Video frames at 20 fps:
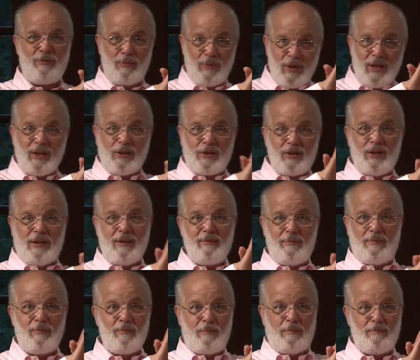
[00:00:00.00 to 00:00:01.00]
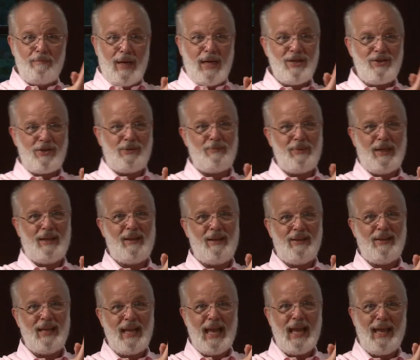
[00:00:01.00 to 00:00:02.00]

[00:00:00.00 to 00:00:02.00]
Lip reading: real good measurement of the